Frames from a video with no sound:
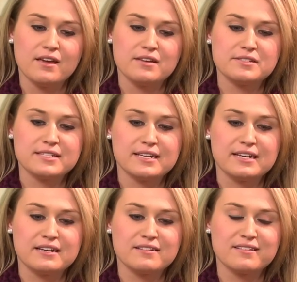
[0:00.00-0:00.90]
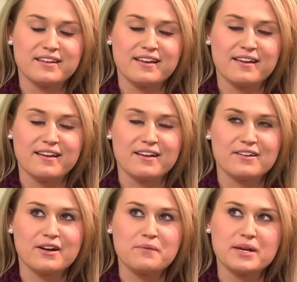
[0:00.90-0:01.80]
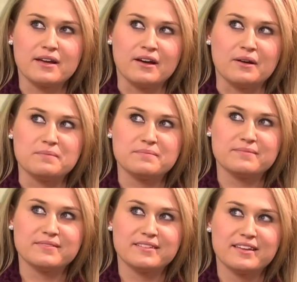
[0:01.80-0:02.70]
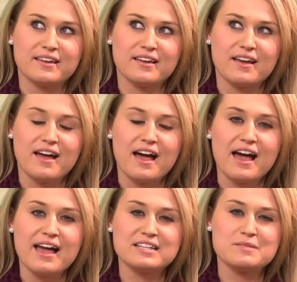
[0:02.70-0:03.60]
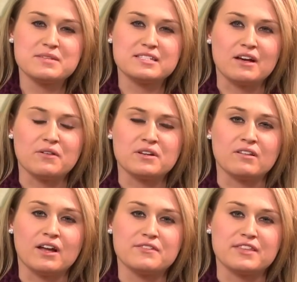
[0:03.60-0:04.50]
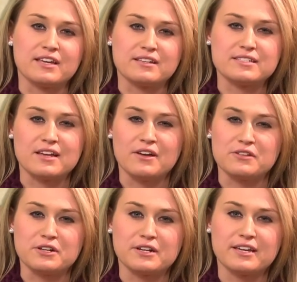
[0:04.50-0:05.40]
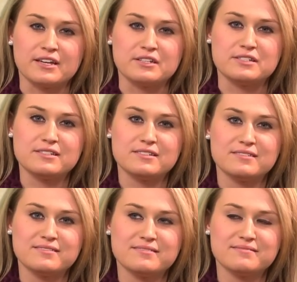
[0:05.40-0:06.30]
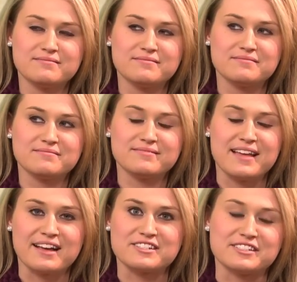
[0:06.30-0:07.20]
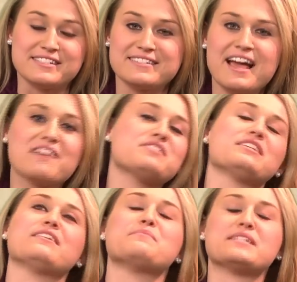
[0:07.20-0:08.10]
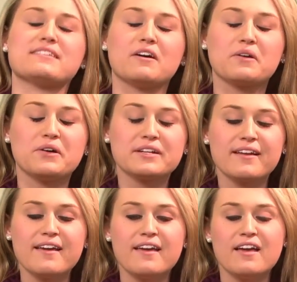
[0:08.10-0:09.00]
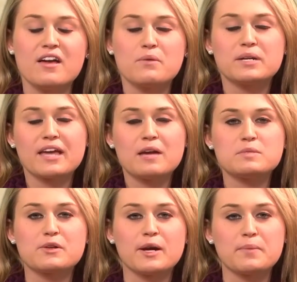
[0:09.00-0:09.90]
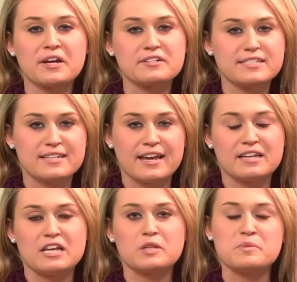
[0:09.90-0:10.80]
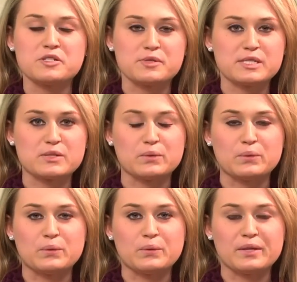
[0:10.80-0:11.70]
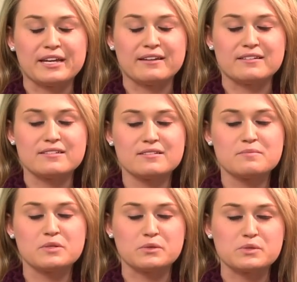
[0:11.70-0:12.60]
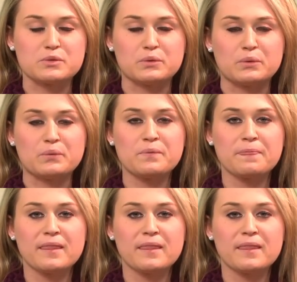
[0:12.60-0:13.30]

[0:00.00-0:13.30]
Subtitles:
You see, growing up, I had to miss out on a lot of things that other kids actually didn't have to miss out on. When it came to Grandparents' Day in elementary school and middle school,